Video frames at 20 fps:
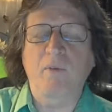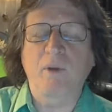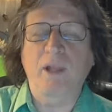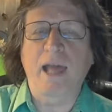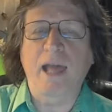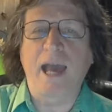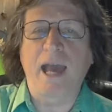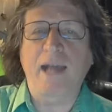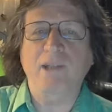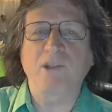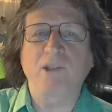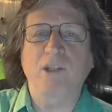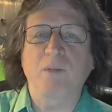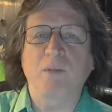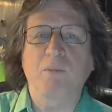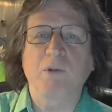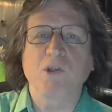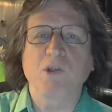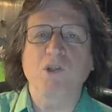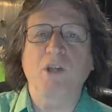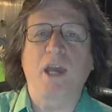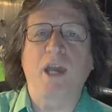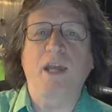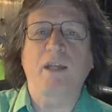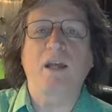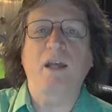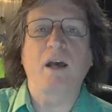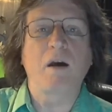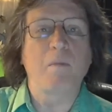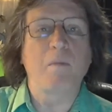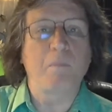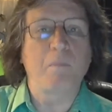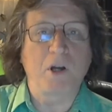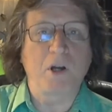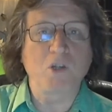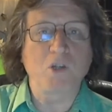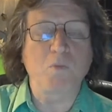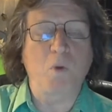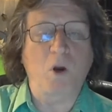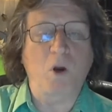relaxed, deeper state
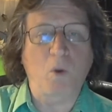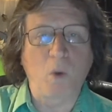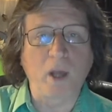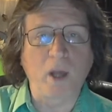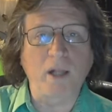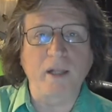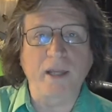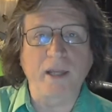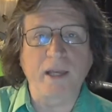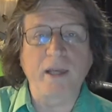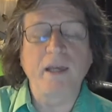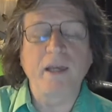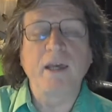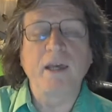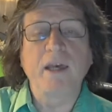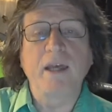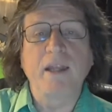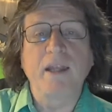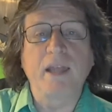much more quickly